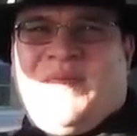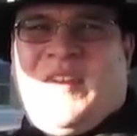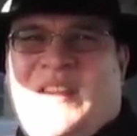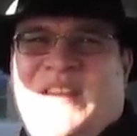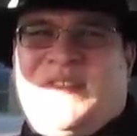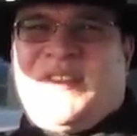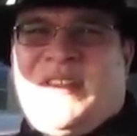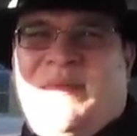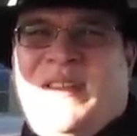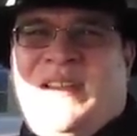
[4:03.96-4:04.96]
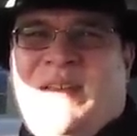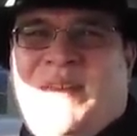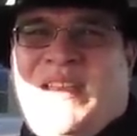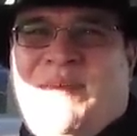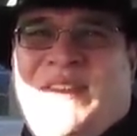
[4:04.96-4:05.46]
Unless there's something
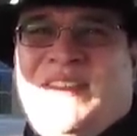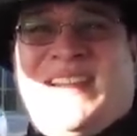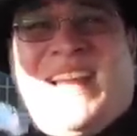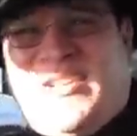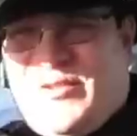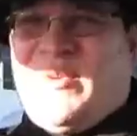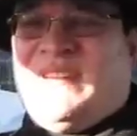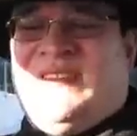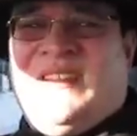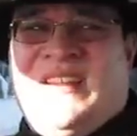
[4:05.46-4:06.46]
coming up in the next one